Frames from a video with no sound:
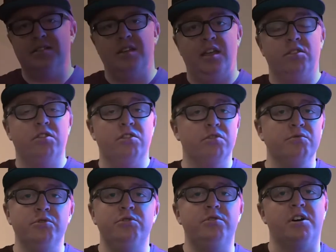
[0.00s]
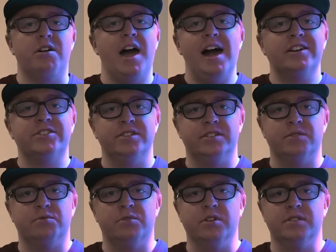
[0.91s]
and through our actions
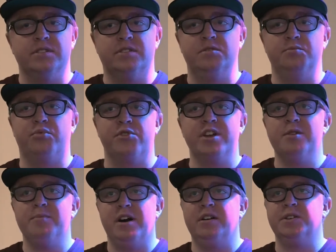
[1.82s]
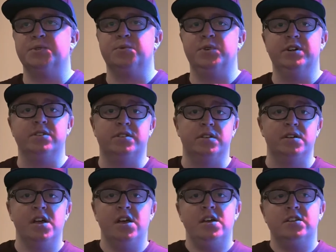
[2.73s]
and words to bring about his will,
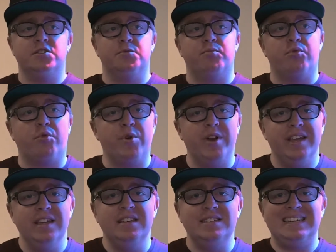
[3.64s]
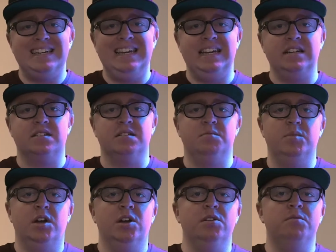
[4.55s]
to bring his
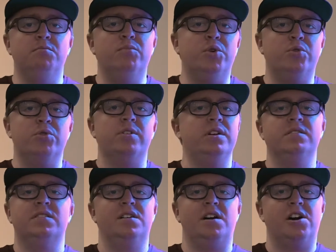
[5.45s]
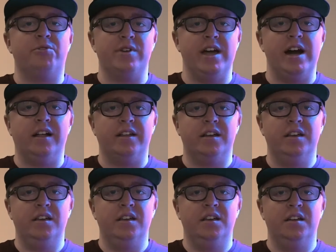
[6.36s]
kingdom more into our
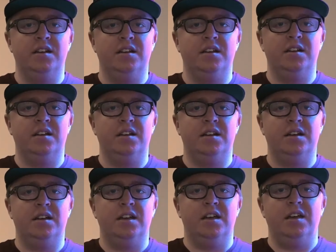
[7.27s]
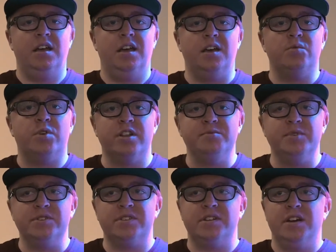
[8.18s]
reality. And one of the
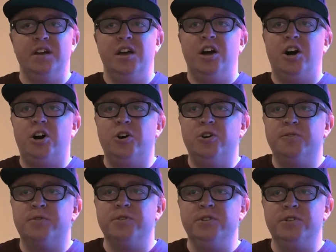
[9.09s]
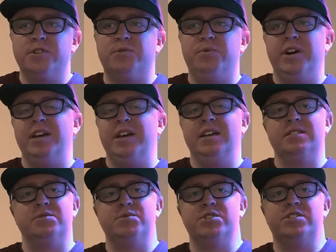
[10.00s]
most overlooked
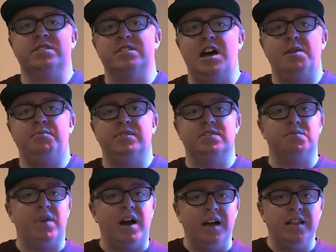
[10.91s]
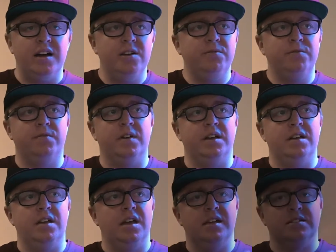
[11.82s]
ways in which this happens in my life,
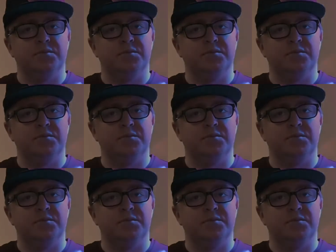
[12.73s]
as I'm